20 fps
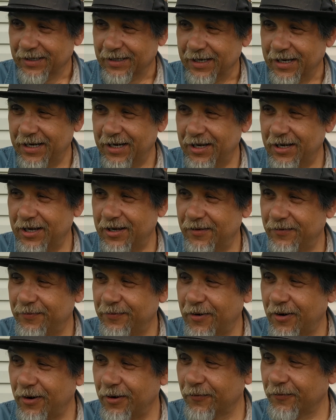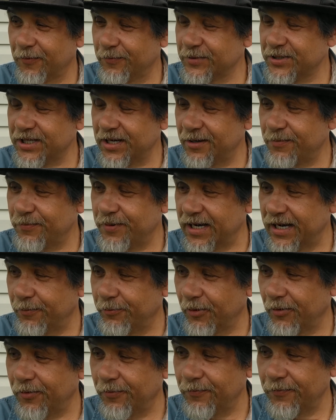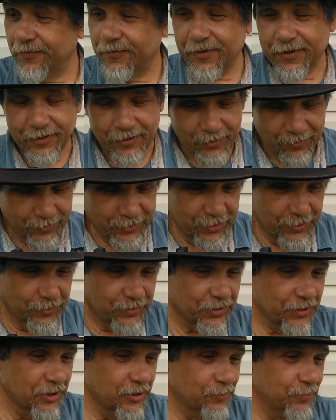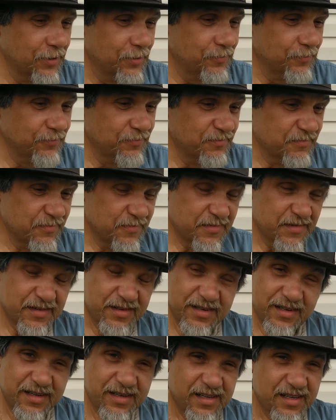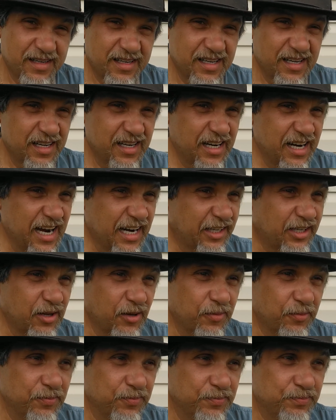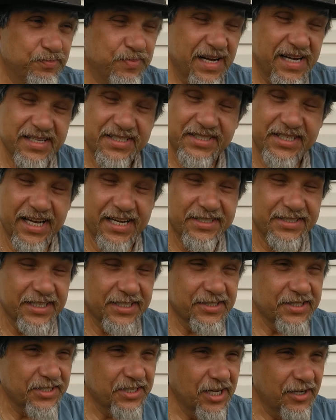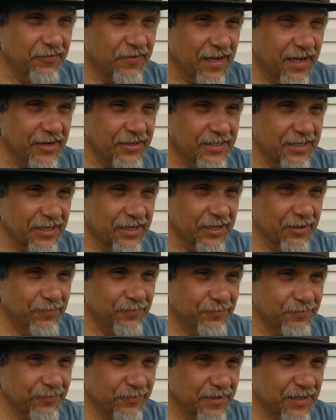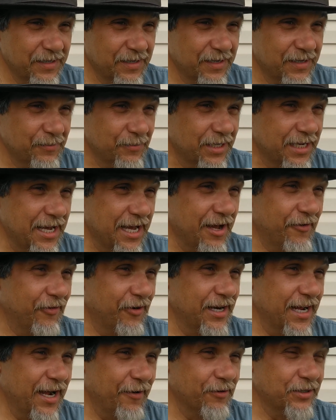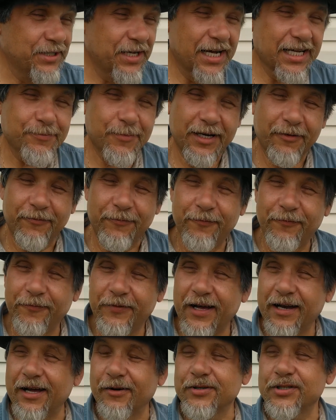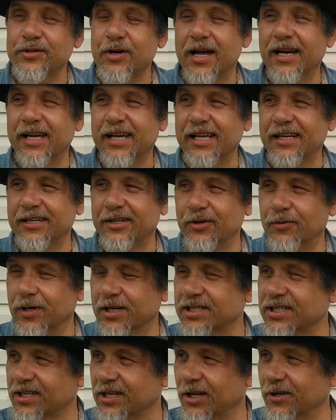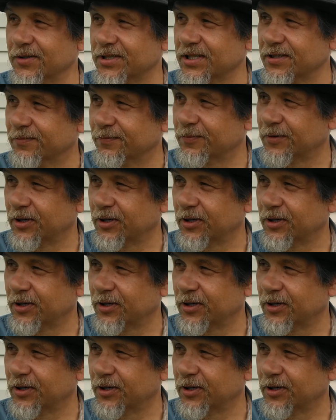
Now, I've heard from some people on YouTube, it ain't the best tasting stuff out there. They have an advertisement. A fellow was trying to get into an exclusive